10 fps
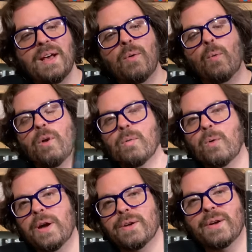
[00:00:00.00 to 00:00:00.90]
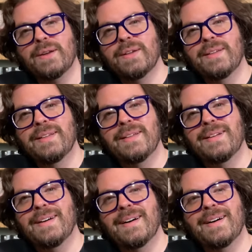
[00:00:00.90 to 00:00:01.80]
Warm Water,
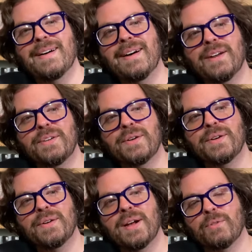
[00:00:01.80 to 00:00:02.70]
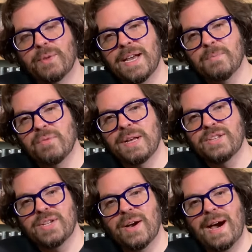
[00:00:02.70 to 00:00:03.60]
Under a Red Bridge.
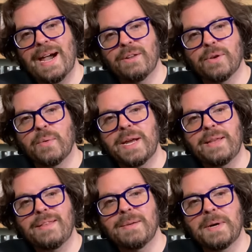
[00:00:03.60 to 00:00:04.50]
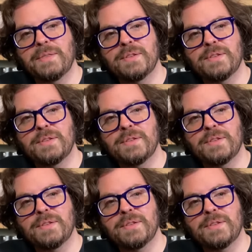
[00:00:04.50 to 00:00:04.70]
Now, I don't know anything about this